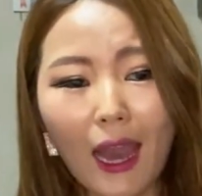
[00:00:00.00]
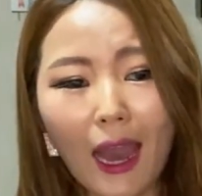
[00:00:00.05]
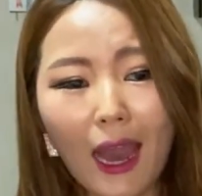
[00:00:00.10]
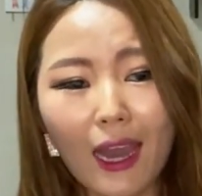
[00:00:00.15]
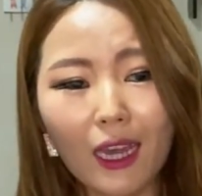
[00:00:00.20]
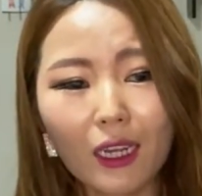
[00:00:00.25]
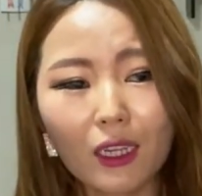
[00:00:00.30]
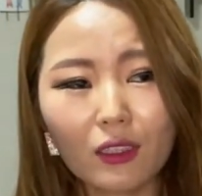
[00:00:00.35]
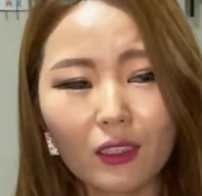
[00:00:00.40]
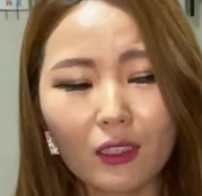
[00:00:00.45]

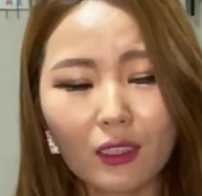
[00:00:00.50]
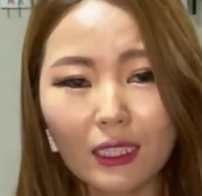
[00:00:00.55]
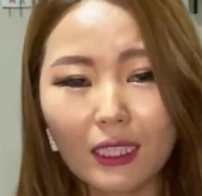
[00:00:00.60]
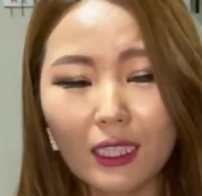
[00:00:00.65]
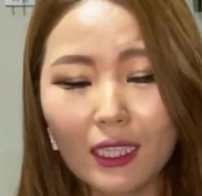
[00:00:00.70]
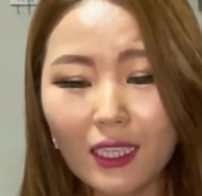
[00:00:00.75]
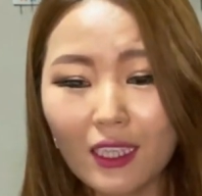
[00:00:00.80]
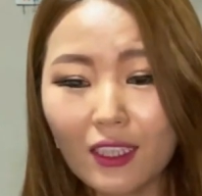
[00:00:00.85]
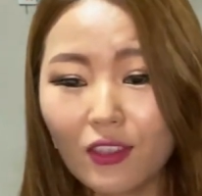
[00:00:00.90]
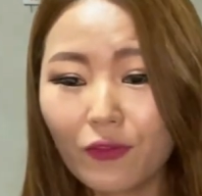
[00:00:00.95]
had to,
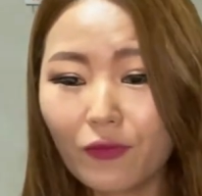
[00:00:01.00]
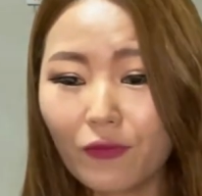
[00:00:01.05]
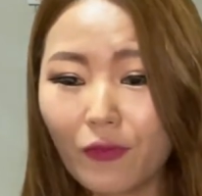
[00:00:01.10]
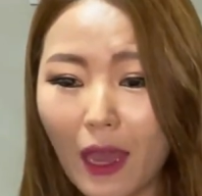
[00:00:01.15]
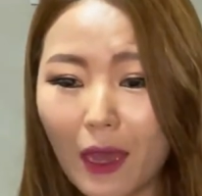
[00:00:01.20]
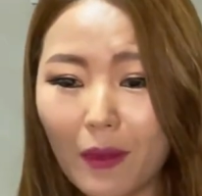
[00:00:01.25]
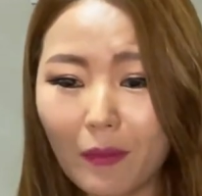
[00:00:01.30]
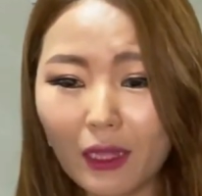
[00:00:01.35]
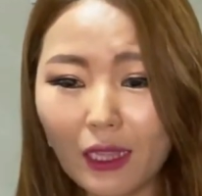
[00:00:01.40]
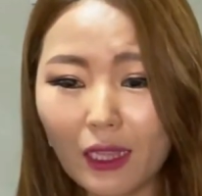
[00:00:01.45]
his
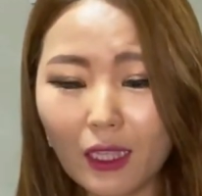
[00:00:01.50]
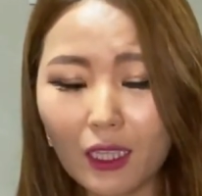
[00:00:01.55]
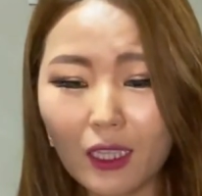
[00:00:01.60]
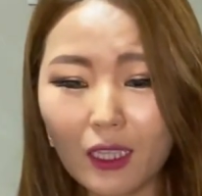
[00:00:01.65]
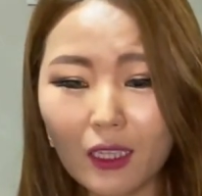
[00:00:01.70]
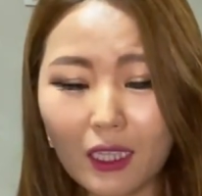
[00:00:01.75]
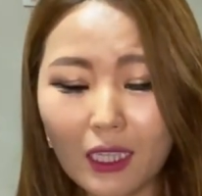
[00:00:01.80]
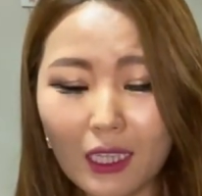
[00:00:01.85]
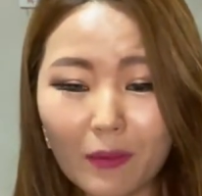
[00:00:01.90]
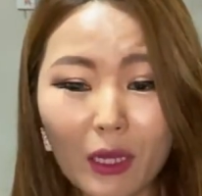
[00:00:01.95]

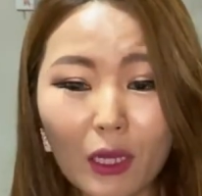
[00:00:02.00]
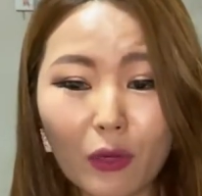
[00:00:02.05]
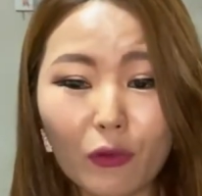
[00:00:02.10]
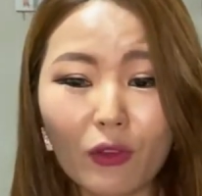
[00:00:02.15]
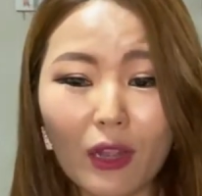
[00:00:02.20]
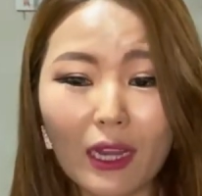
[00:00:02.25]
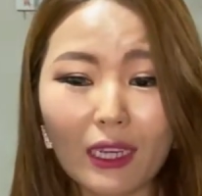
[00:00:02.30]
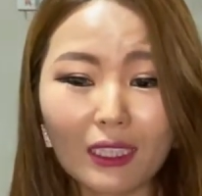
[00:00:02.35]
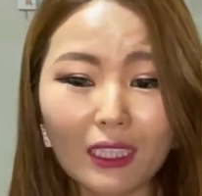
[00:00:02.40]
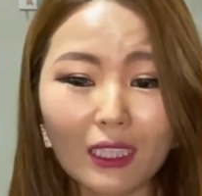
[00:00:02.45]
family
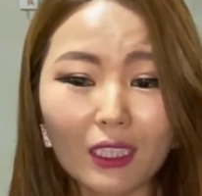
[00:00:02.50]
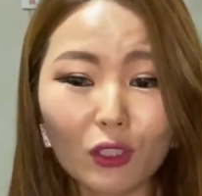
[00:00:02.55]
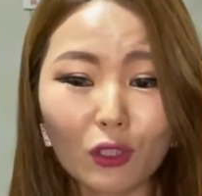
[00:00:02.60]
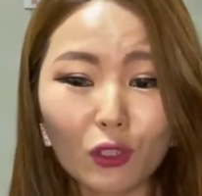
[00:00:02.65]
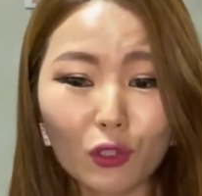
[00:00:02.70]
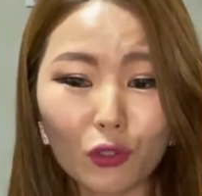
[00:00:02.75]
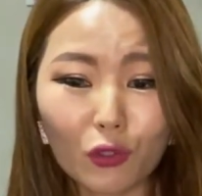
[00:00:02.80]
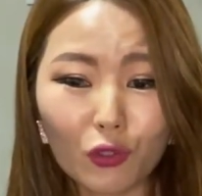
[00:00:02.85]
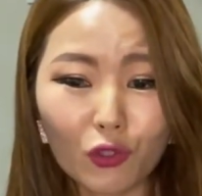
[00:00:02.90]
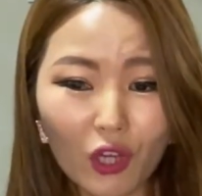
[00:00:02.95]
immigrated
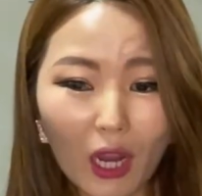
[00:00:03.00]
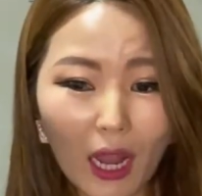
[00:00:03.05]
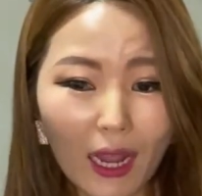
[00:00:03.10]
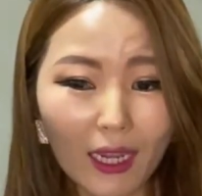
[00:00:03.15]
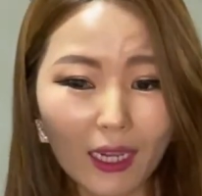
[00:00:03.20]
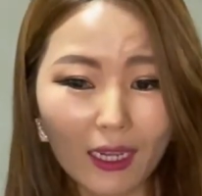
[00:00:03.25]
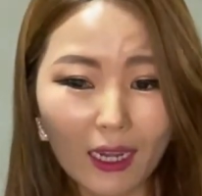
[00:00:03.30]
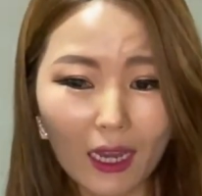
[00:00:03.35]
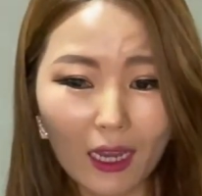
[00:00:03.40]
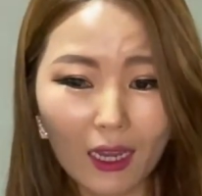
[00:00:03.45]
to
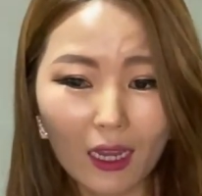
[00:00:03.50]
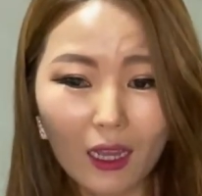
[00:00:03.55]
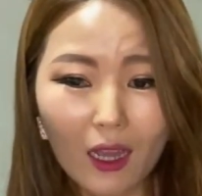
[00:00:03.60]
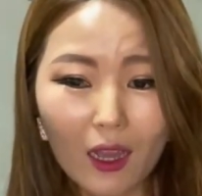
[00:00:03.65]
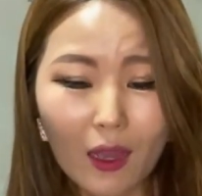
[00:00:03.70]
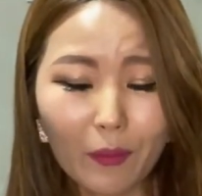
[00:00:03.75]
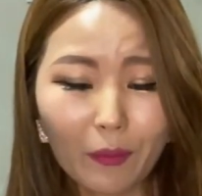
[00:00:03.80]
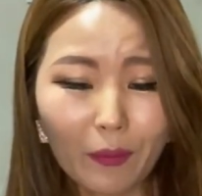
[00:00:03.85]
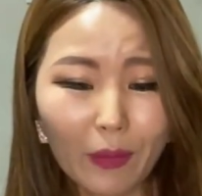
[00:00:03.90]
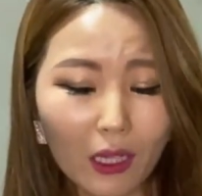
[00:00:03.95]
China
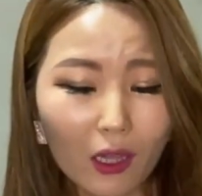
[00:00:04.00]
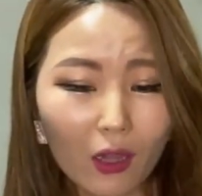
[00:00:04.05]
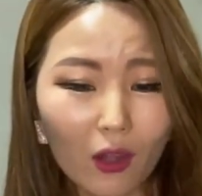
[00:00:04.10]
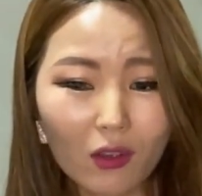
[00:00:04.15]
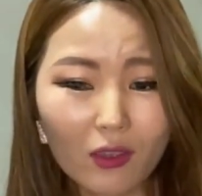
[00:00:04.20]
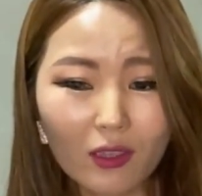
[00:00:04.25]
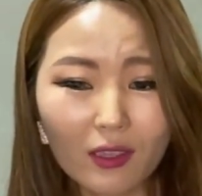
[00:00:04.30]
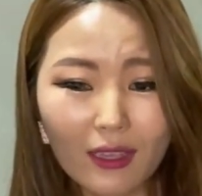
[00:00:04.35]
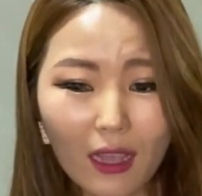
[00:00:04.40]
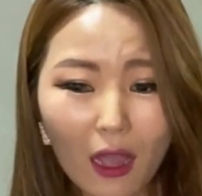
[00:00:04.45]

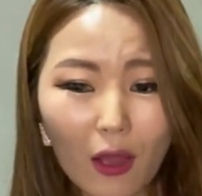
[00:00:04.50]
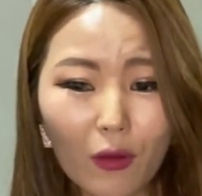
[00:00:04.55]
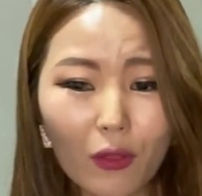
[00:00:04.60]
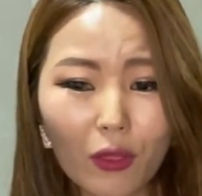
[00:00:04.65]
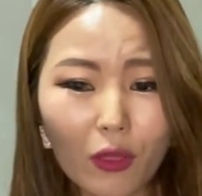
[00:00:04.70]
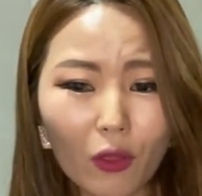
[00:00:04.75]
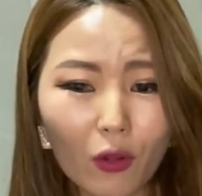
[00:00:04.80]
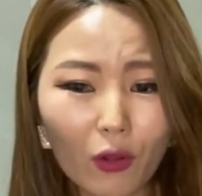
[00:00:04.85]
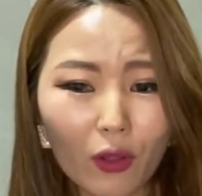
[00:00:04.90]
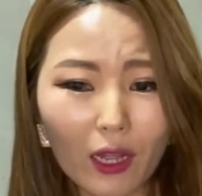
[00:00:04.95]
because mm-hmm.
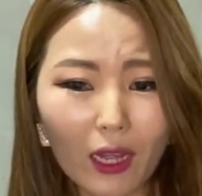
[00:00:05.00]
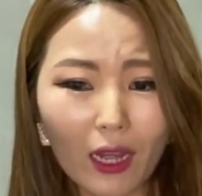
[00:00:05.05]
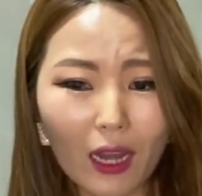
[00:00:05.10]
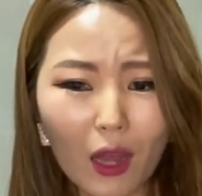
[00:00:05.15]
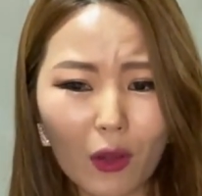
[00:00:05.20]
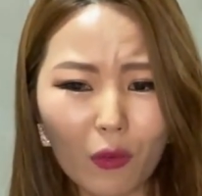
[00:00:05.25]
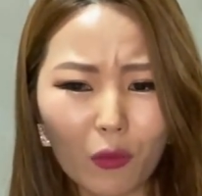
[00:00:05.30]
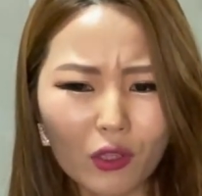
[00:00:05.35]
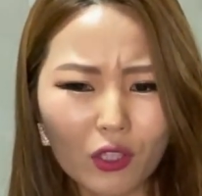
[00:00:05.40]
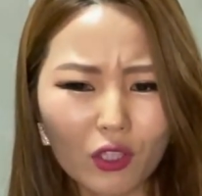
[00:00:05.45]
South
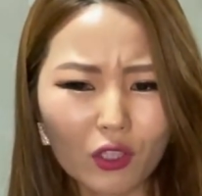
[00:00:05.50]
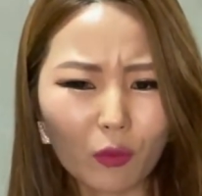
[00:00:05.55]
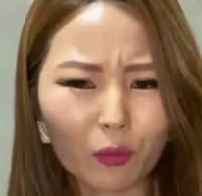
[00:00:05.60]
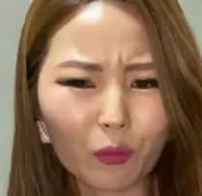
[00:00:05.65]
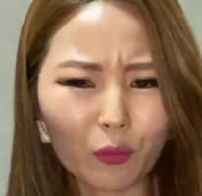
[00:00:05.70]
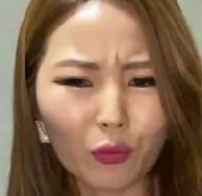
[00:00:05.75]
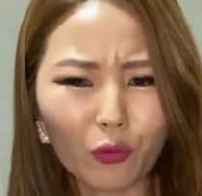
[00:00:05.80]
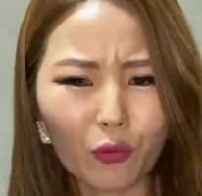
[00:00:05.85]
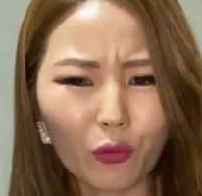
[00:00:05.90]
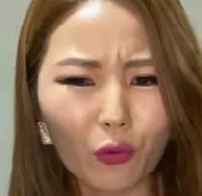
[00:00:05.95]
Korea was the
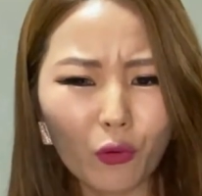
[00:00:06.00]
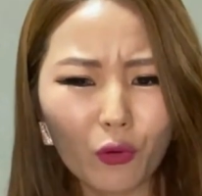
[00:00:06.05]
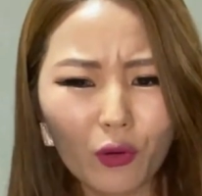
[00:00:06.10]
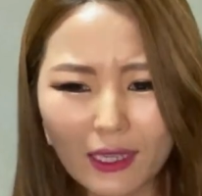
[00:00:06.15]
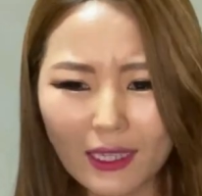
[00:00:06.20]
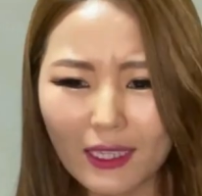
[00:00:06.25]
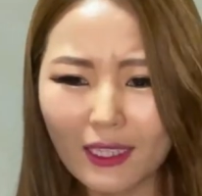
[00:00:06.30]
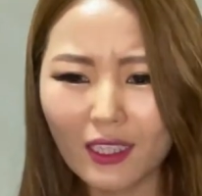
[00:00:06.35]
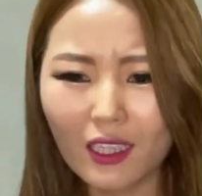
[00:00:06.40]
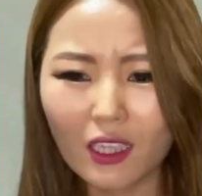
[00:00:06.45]

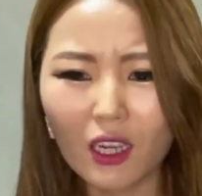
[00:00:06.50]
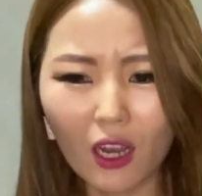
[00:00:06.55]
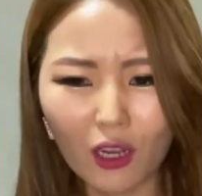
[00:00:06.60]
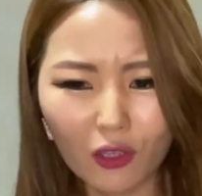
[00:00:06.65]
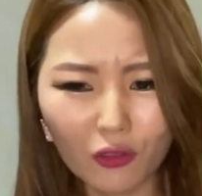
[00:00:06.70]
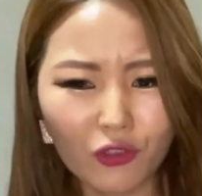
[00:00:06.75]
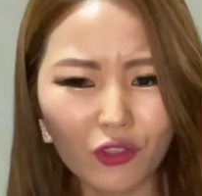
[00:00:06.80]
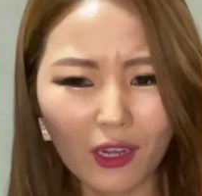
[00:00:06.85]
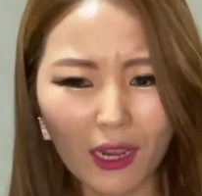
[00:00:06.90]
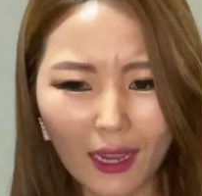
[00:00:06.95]
poorest
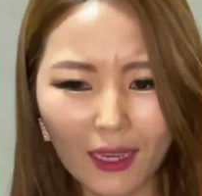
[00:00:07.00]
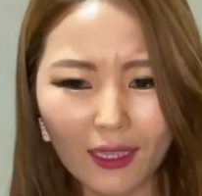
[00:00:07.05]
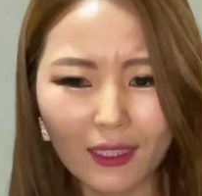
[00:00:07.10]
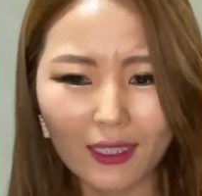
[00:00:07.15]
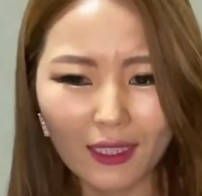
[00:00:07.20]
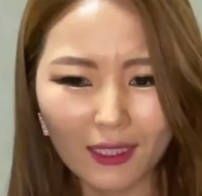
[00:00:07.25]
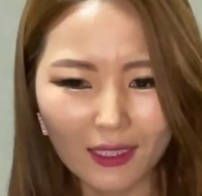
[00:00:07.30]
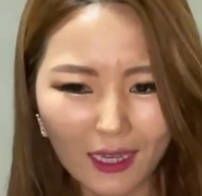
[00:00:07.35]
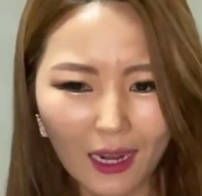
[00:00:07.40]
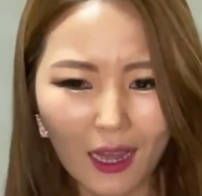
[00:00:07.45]
country at
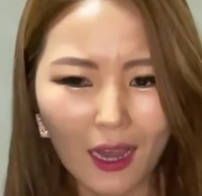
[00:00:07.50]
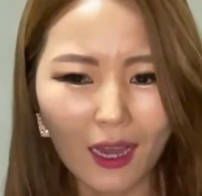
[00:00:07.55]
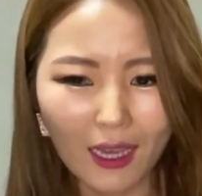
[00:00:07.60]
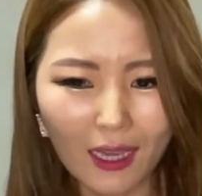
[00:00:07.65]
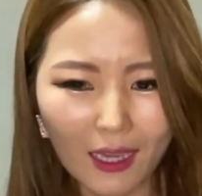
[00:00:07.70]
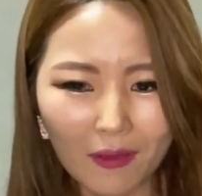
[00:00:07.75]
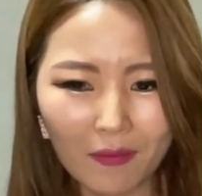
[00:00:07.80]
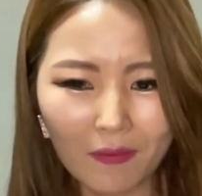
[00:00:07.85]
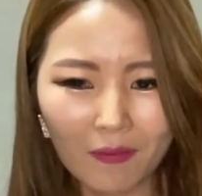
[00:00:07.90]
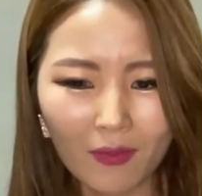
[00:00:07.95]
the
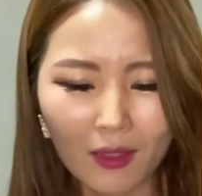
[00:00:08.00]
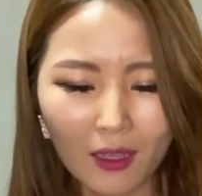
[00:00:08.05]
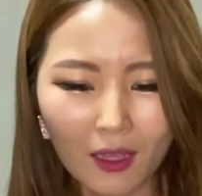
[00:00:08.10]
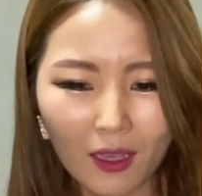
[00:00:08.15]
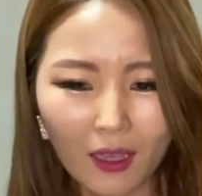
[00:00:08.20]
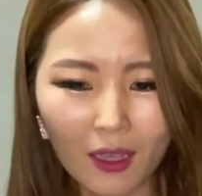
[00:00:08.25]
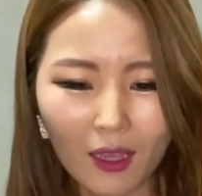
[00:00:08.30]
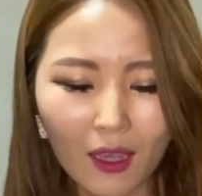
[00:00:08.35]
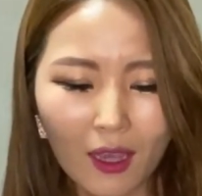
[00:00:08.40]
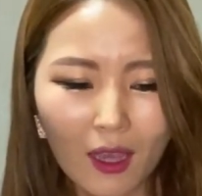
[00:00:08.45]
time.
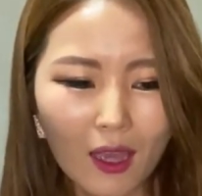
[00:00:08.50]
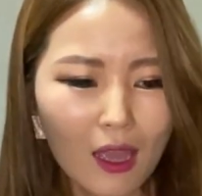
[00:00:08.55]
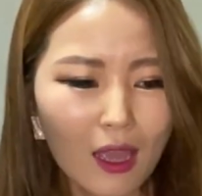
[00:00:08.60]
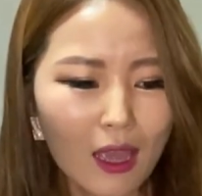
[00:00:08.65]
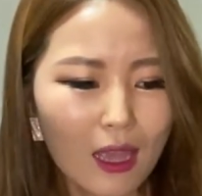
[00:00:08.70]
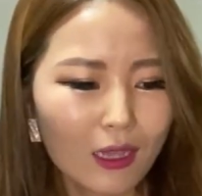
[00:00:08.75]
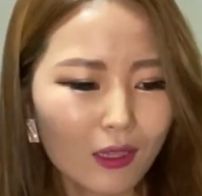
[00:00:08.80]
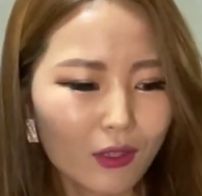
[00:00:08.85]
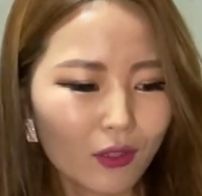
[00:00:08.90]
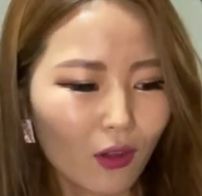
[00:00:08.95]

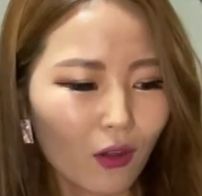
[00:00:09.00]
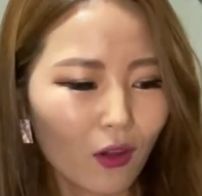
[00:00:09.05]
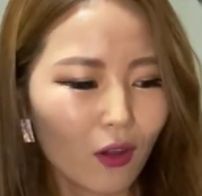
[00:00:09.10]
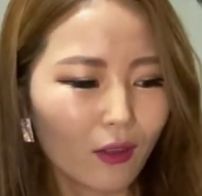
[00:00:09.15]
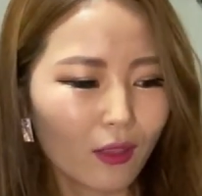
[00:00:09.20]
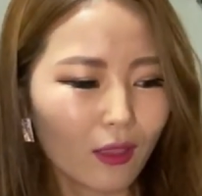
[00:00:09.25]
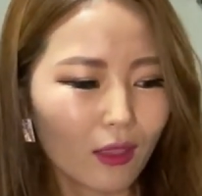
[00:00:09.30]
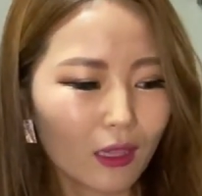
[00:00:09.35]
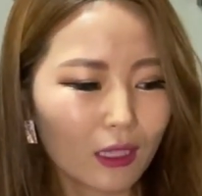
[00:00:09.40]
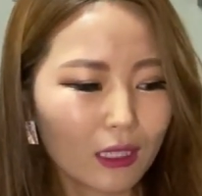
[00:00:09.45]

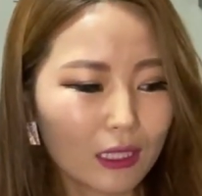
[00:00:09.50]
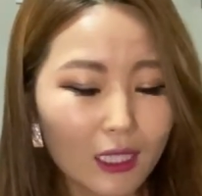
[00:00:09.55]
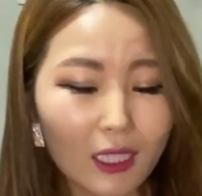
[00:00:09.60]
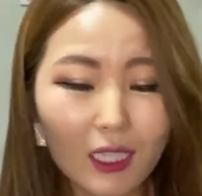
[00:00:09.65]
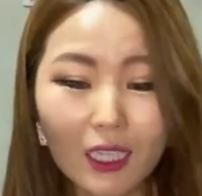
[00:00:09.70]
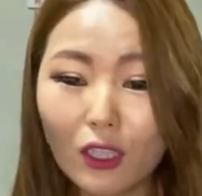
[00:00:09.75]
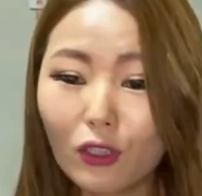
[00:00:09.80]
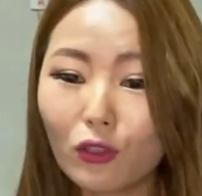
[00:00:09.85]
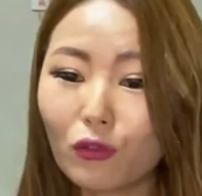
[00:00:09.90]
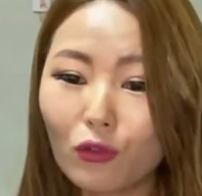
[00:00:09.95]
So
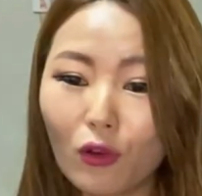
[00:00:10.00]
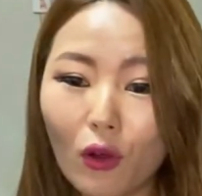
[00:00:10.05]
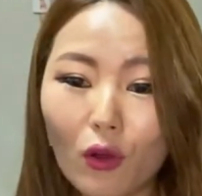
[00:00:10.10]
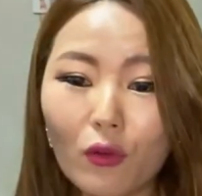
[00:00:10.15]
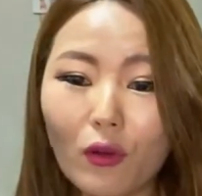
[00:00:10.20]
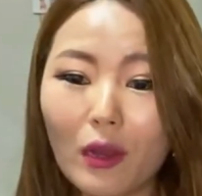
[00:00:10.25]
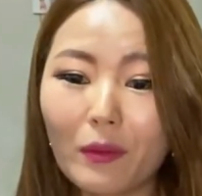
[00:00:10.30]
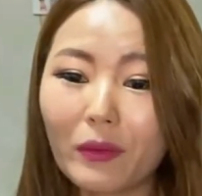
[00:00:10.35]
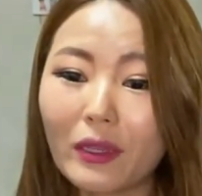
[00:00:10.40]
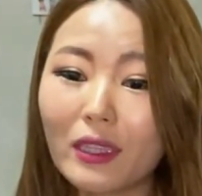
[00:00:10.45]
he grew up